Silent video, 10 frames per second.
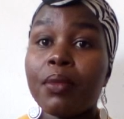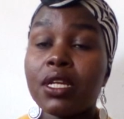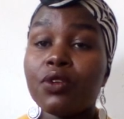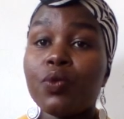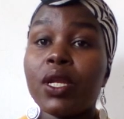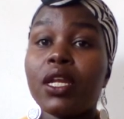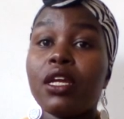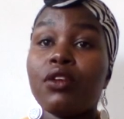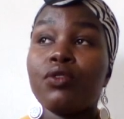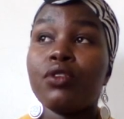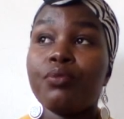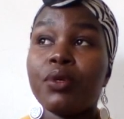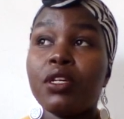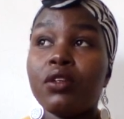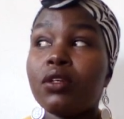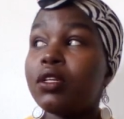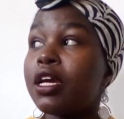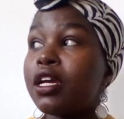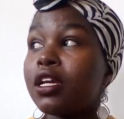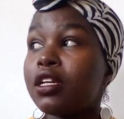but when I know the pinyin,
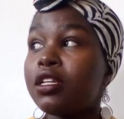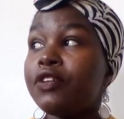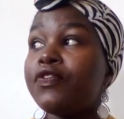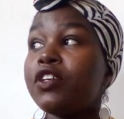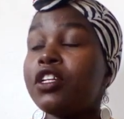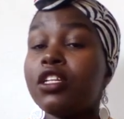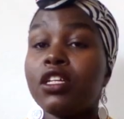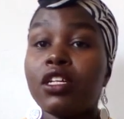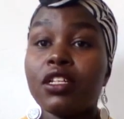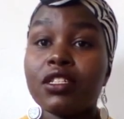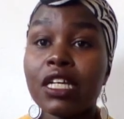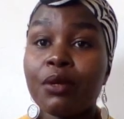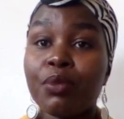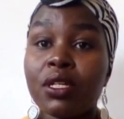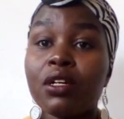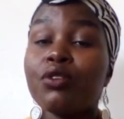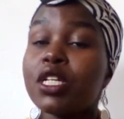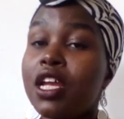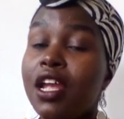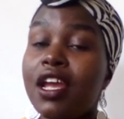I can definitely type it
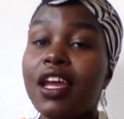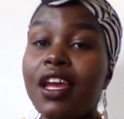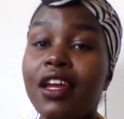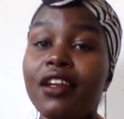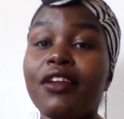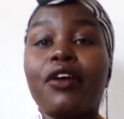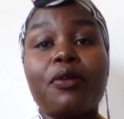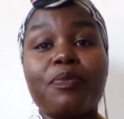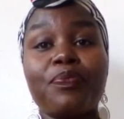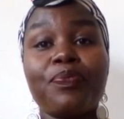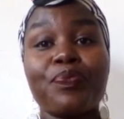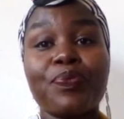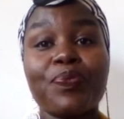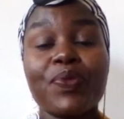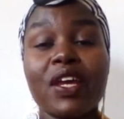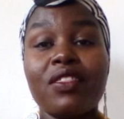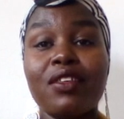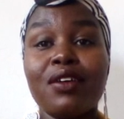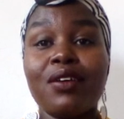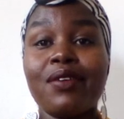out, and
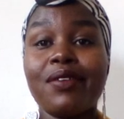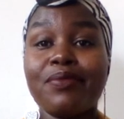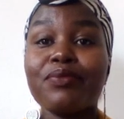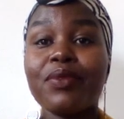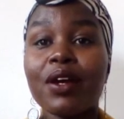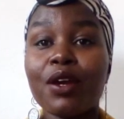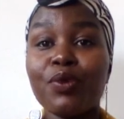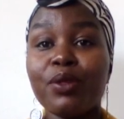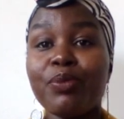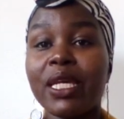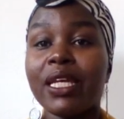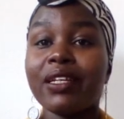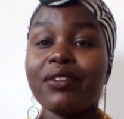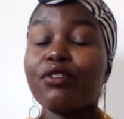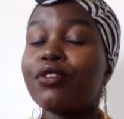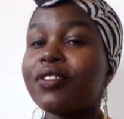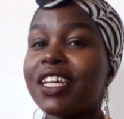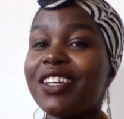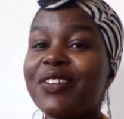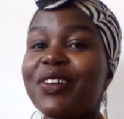there I will be, or
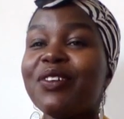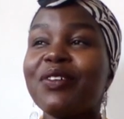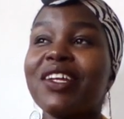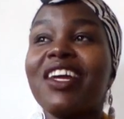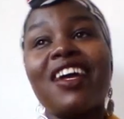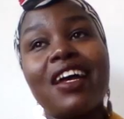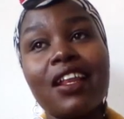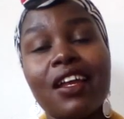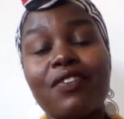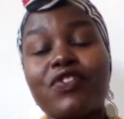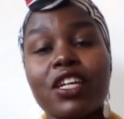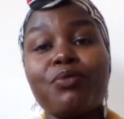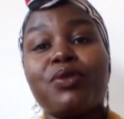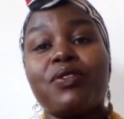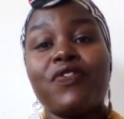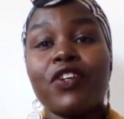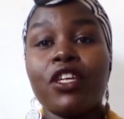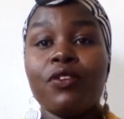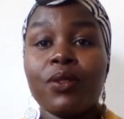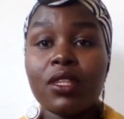there you go. I'll have typed for
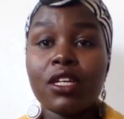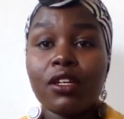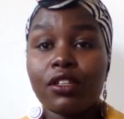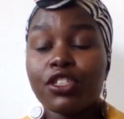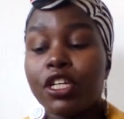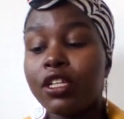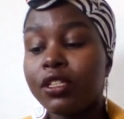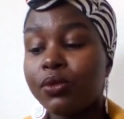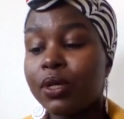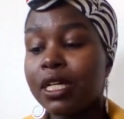you the Chinese